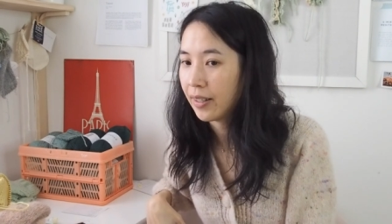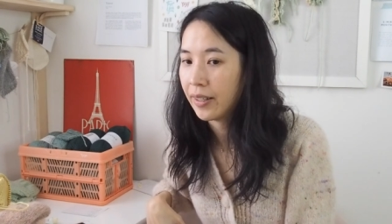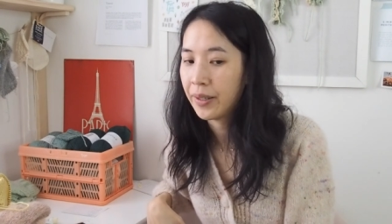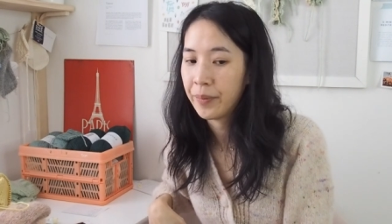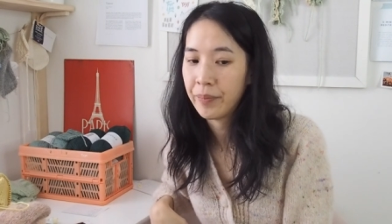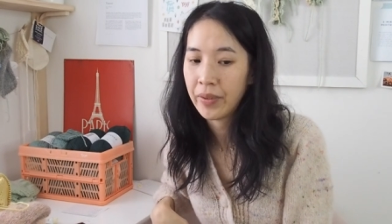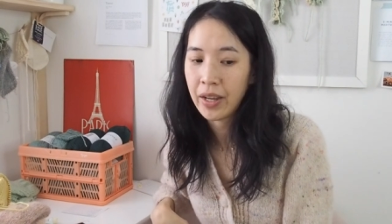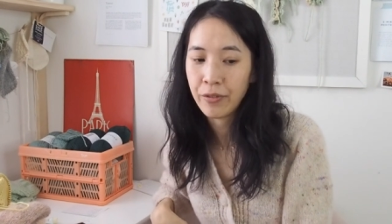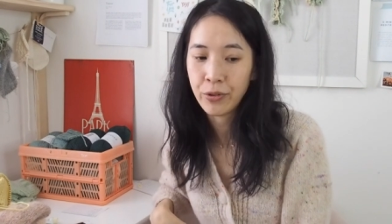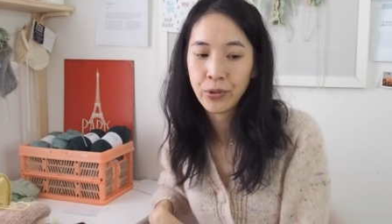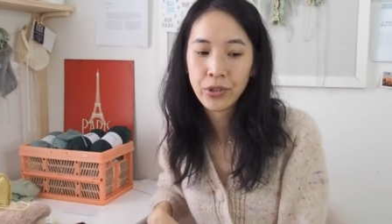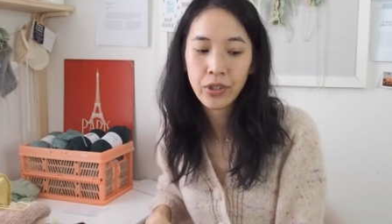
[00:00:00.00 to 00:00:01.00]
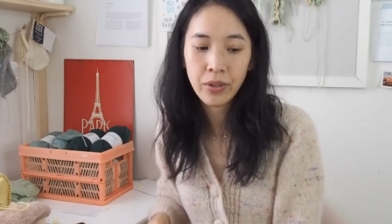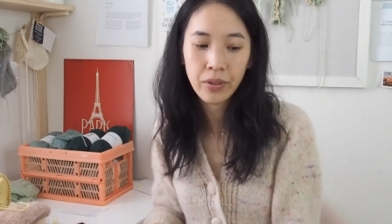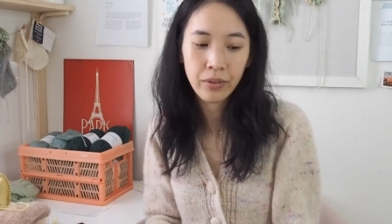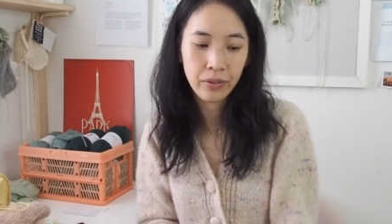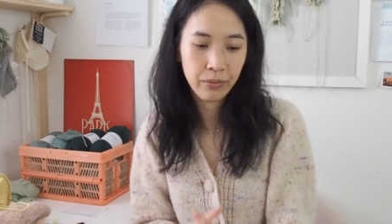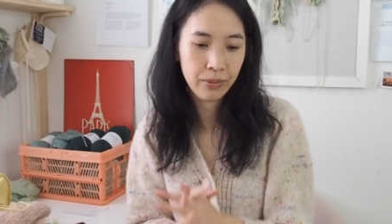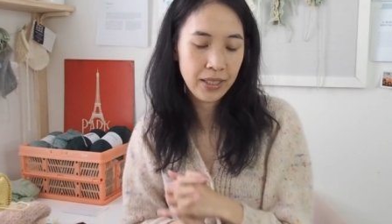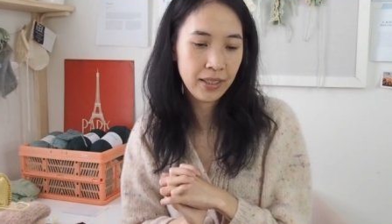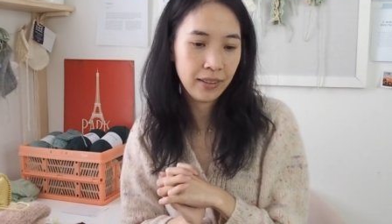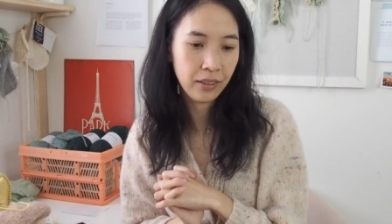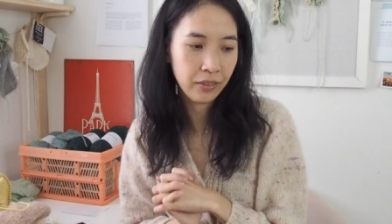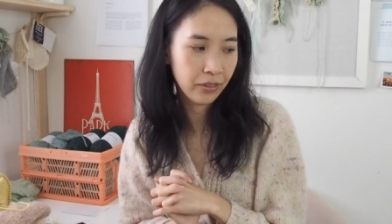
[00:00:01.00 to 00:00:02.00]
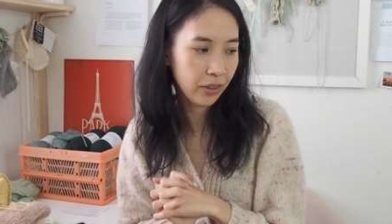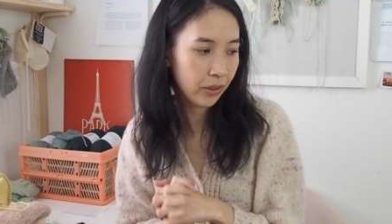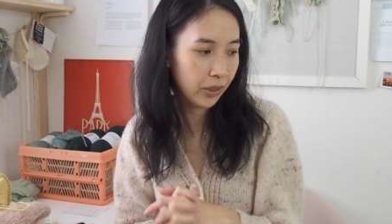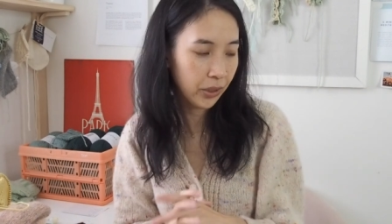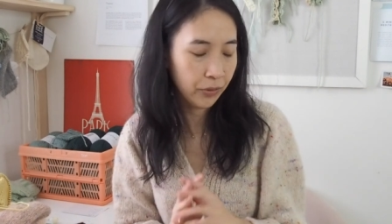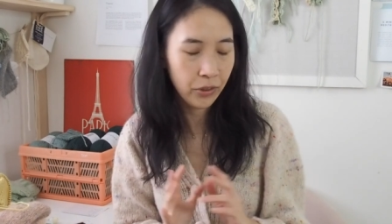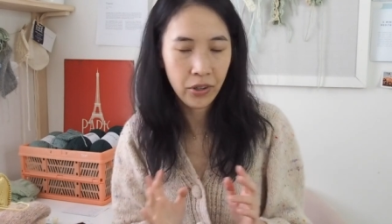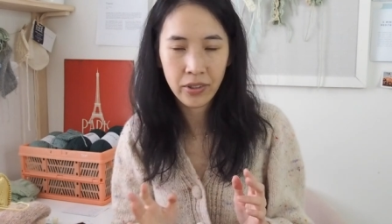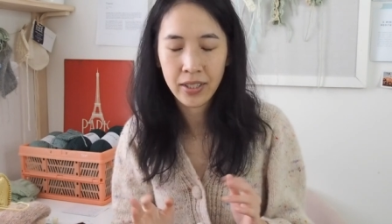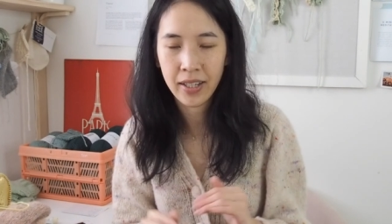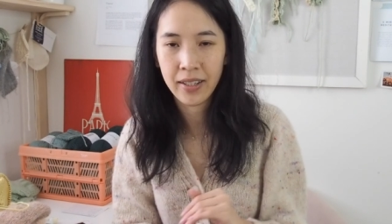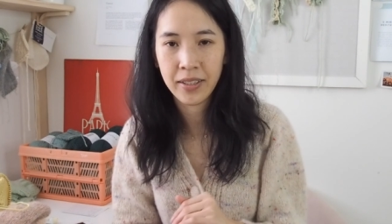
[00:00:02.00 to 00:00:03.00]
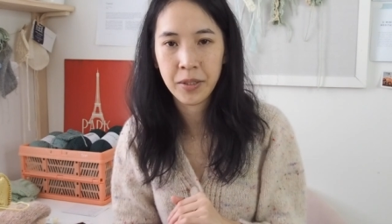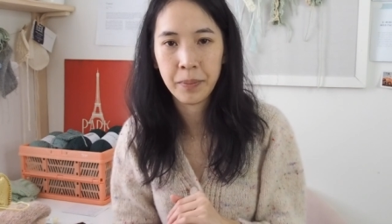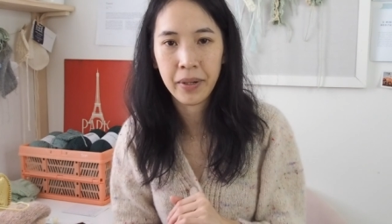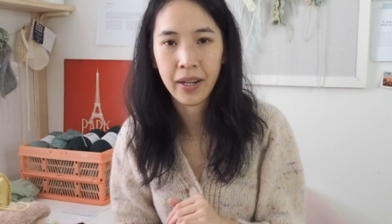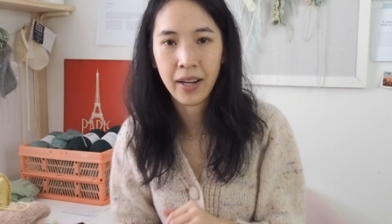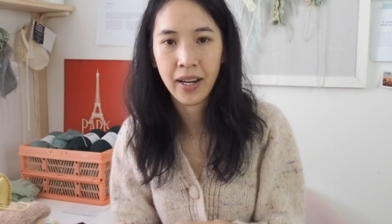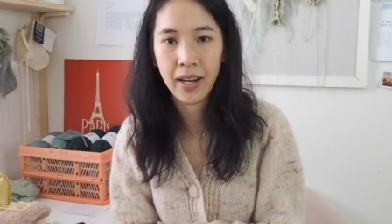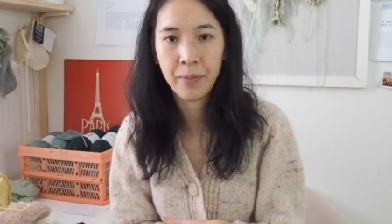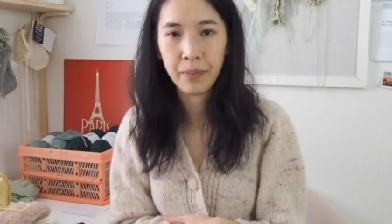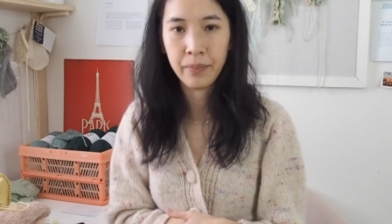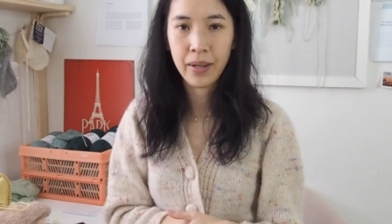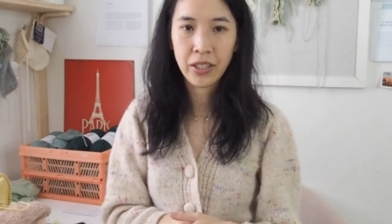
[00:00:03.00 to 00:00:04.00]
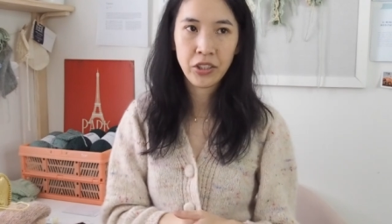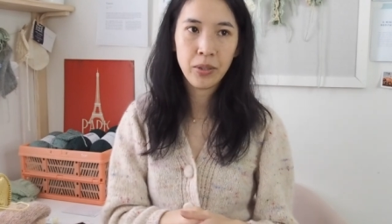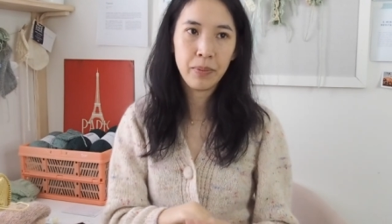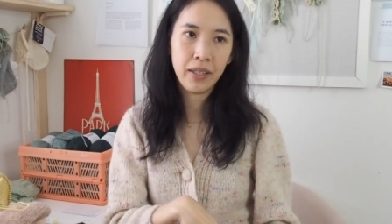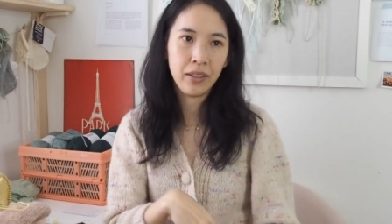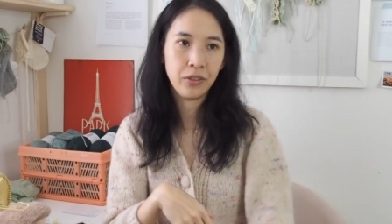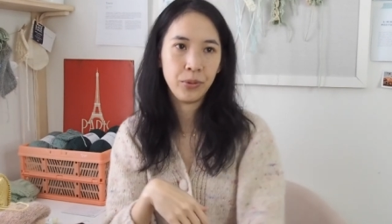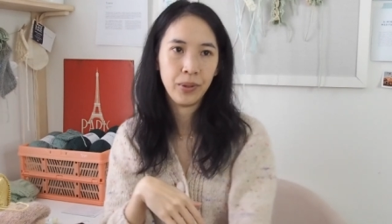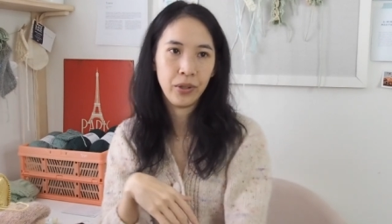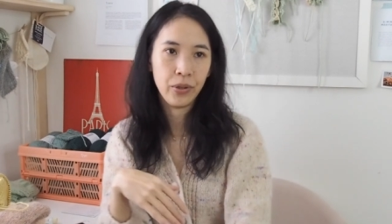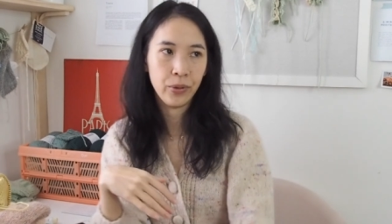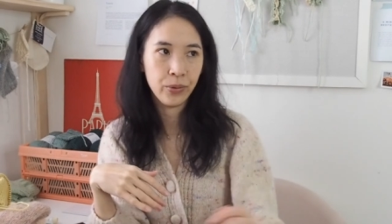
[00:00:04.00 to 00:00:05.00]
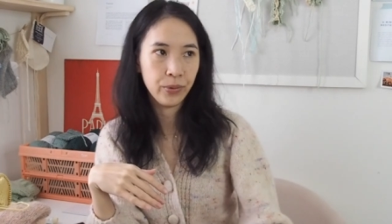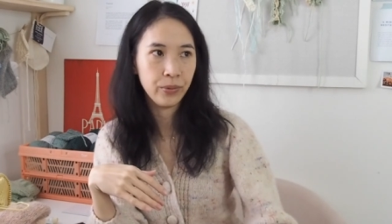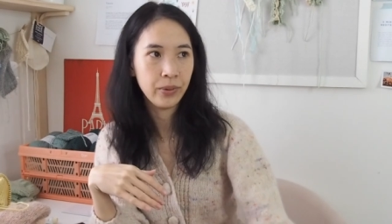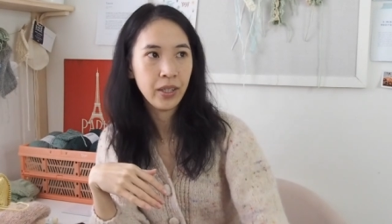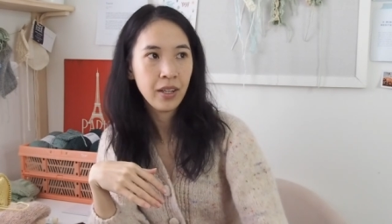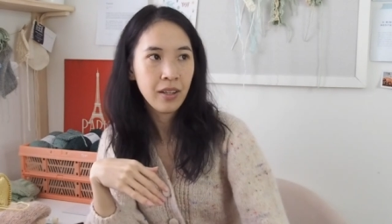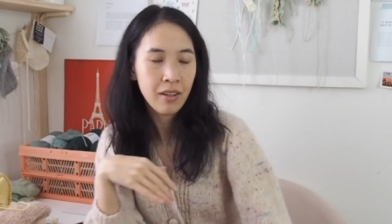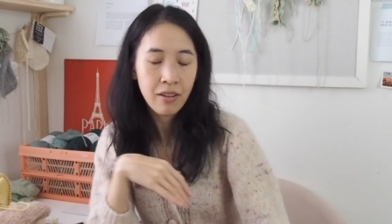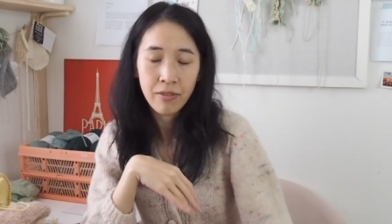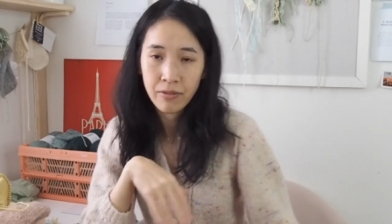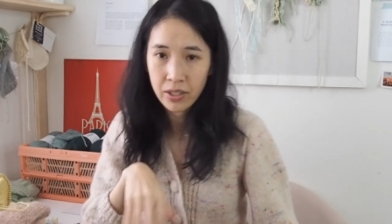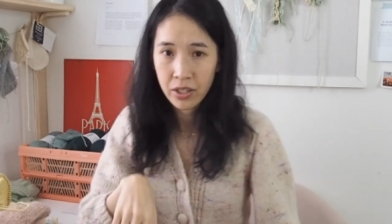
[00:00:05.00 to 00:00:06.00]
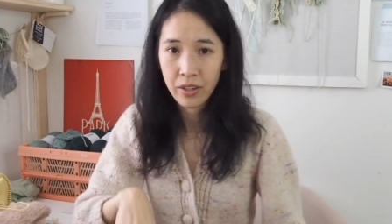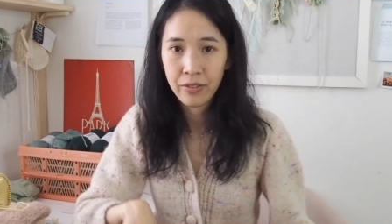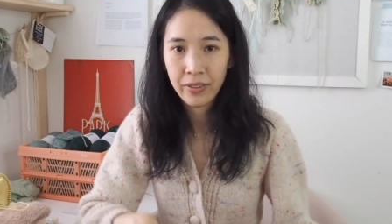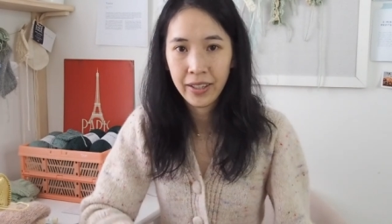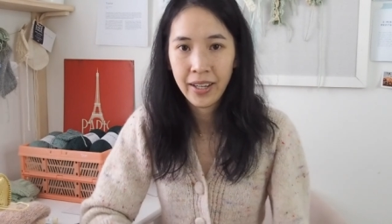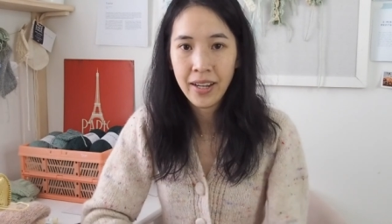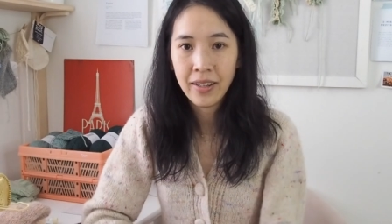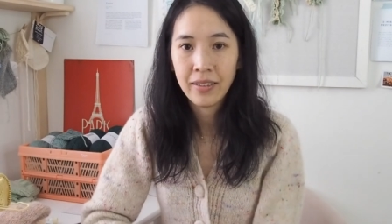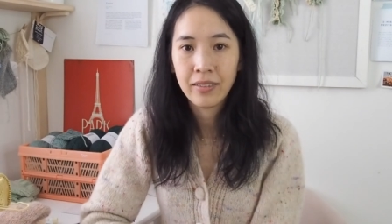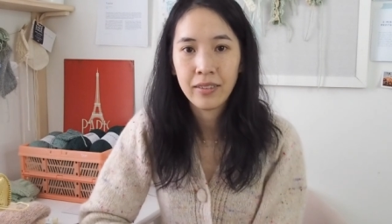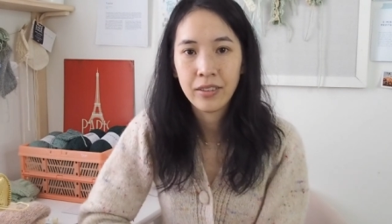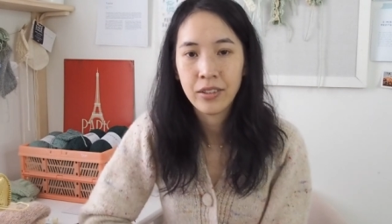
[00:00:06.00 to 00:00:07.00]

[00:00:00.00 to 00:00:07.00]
Um, I've also recently gotten a whole lot of cotton yarns, but I'm actually planning on doing a whole video for that,